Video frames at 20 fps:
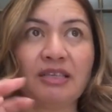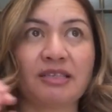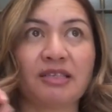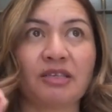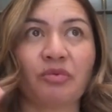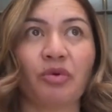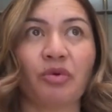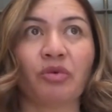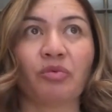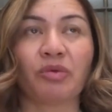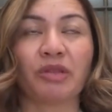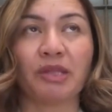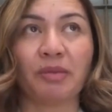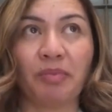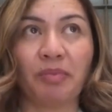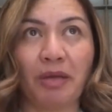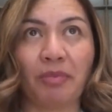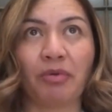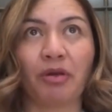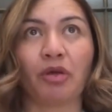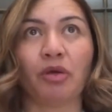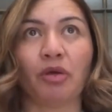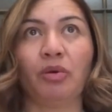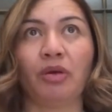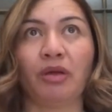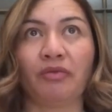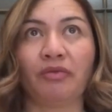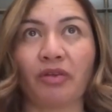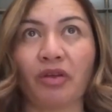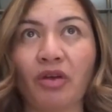needs to work with the people
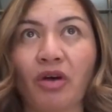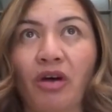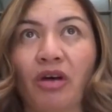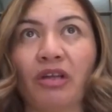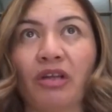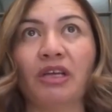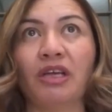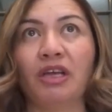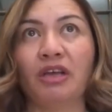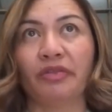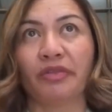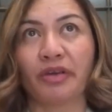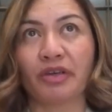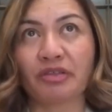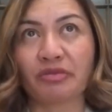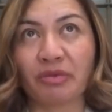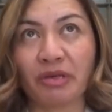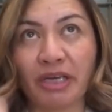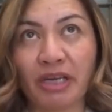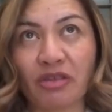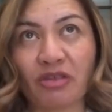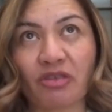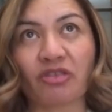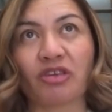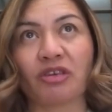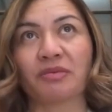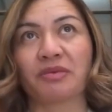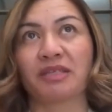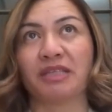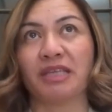who have got those
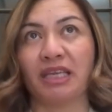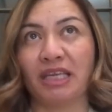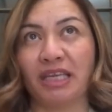relationships,